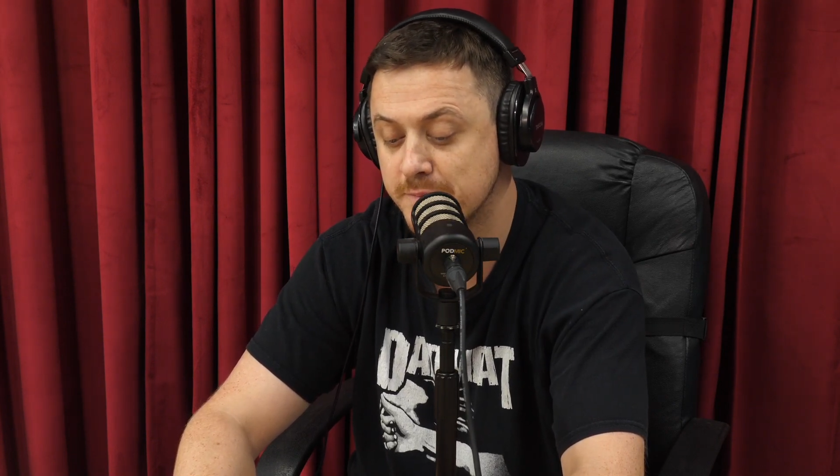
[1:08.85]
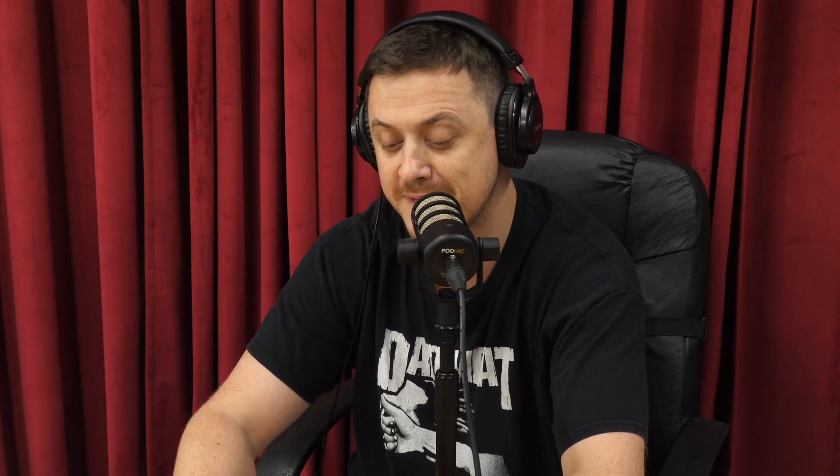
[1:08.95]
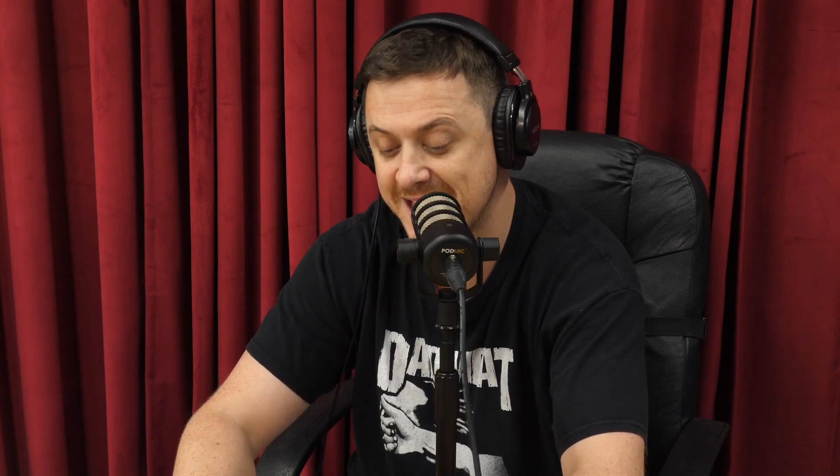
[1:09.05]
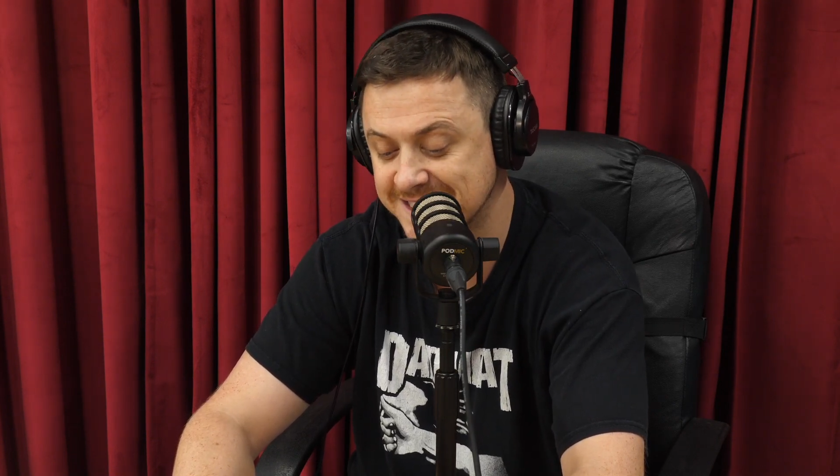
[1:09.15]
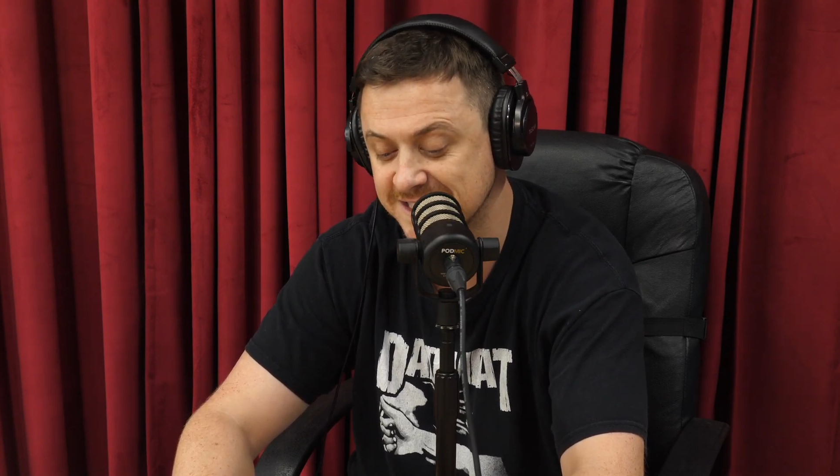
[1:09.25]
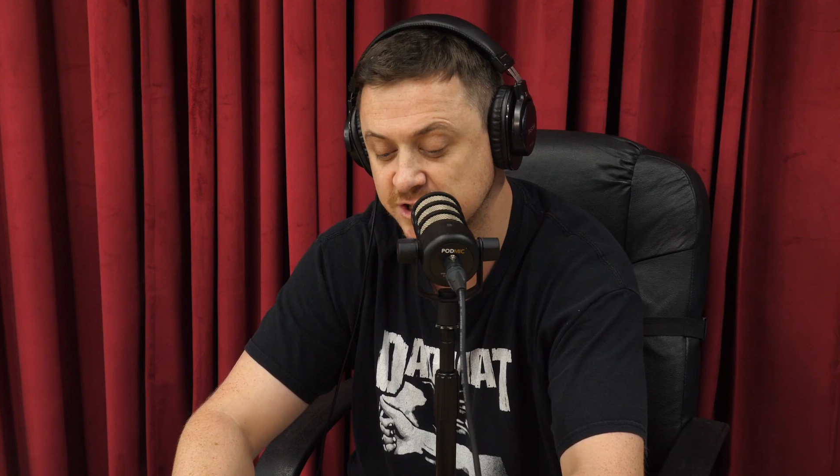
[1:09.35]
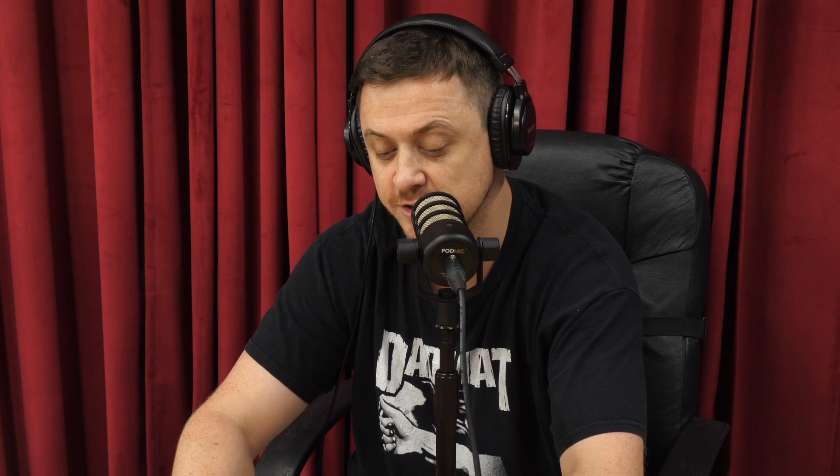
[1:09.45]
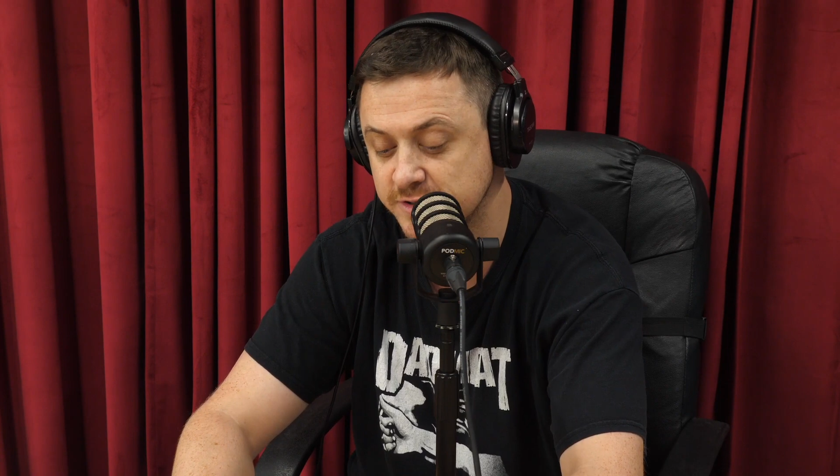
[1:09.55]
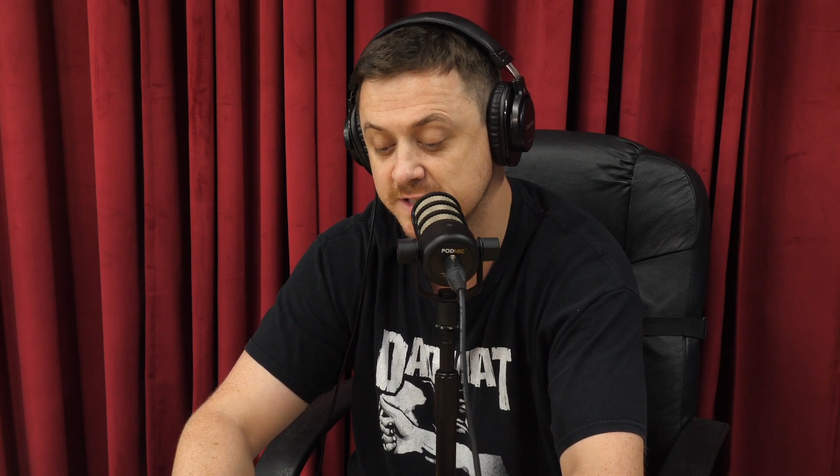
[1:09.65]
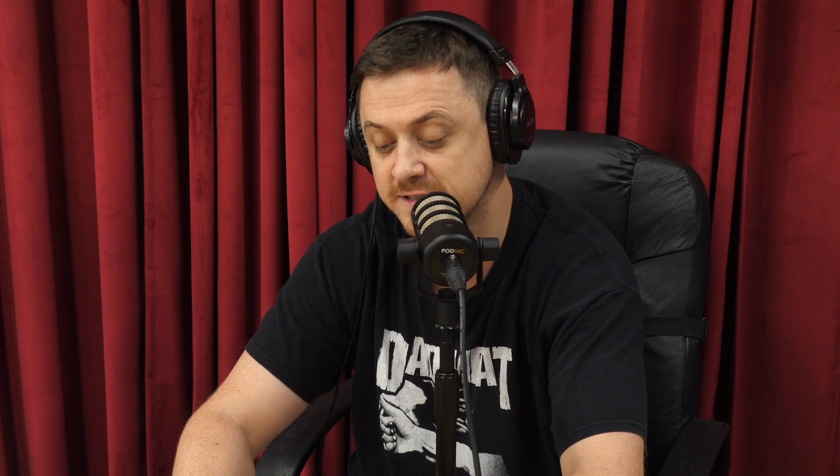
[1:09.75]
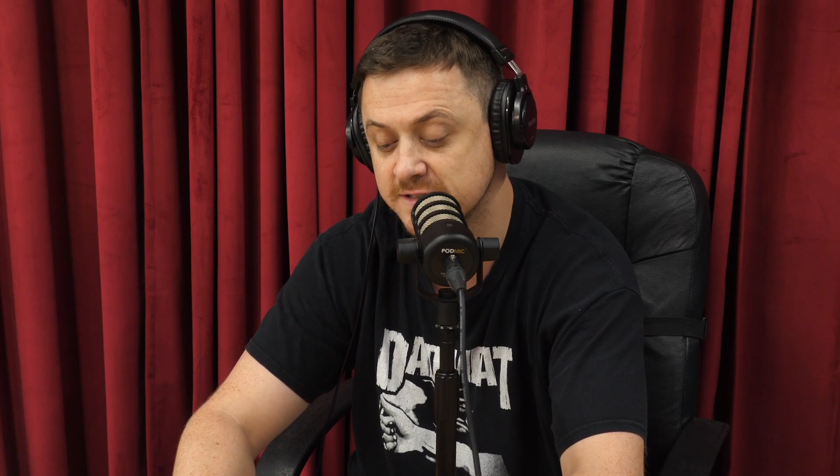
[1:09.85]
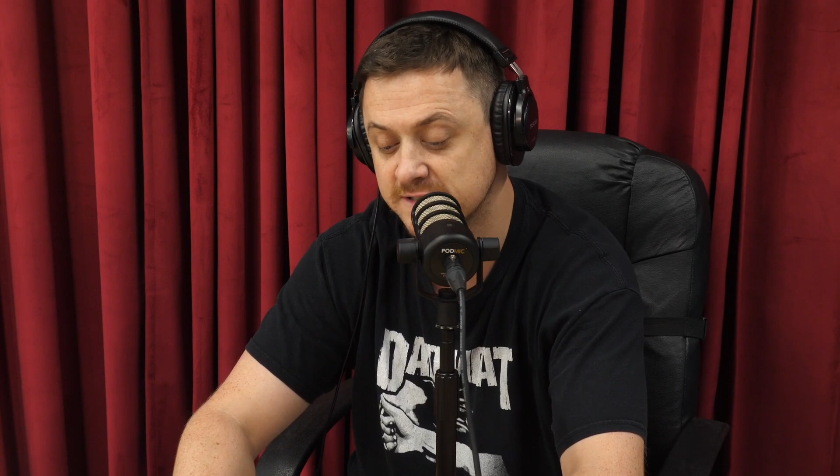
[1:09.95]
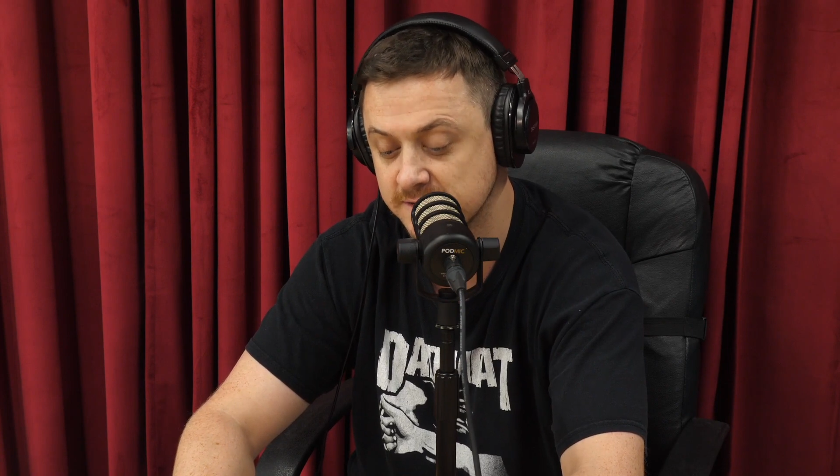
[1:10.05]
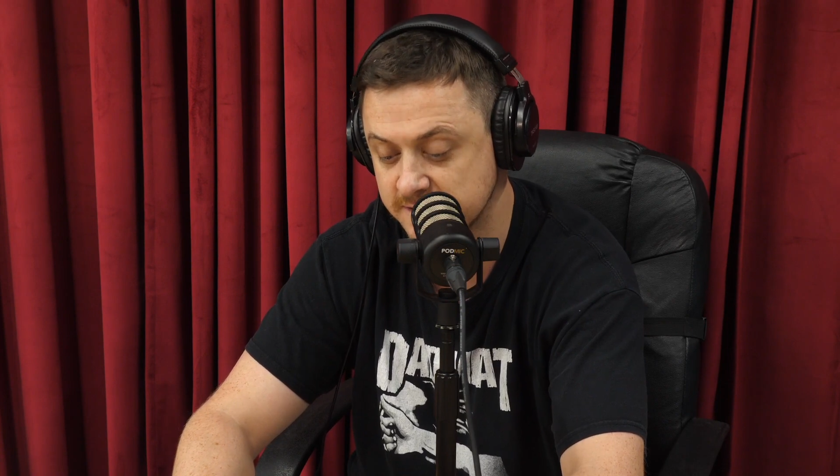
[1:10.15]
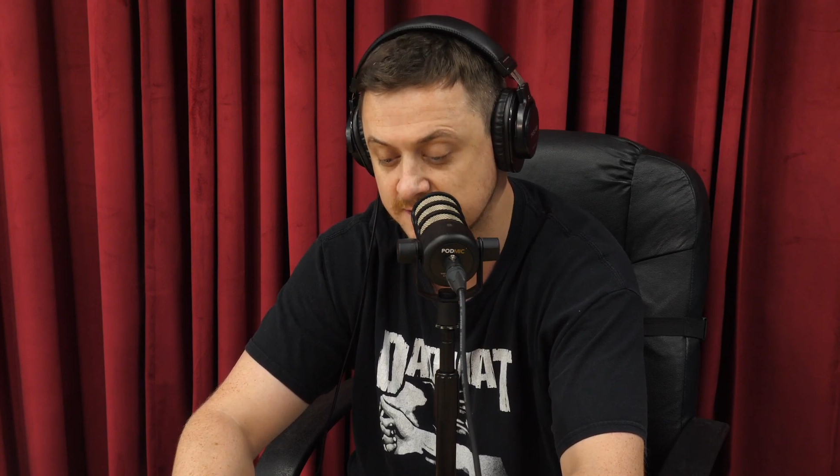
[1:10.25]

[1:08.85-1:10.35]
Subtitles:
Massachusetts,